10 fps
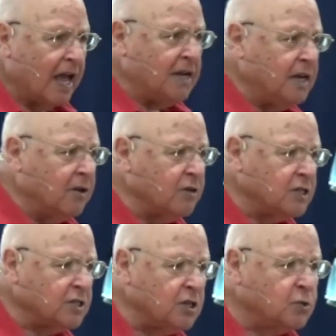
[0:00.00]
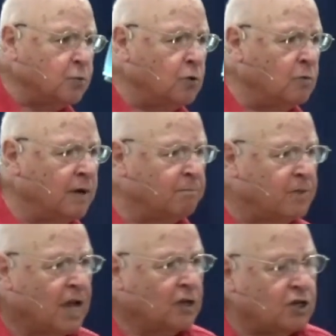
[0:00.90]
And here is this woman.
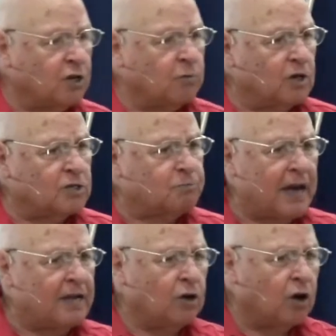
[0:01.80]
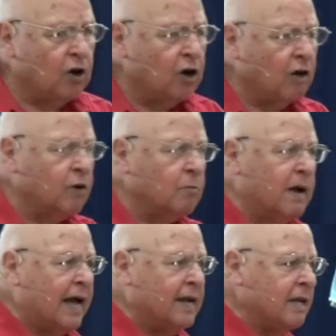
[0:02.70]
She was spent all of her
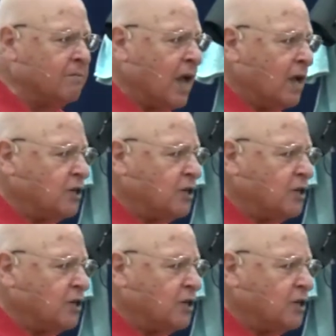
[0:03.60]
money.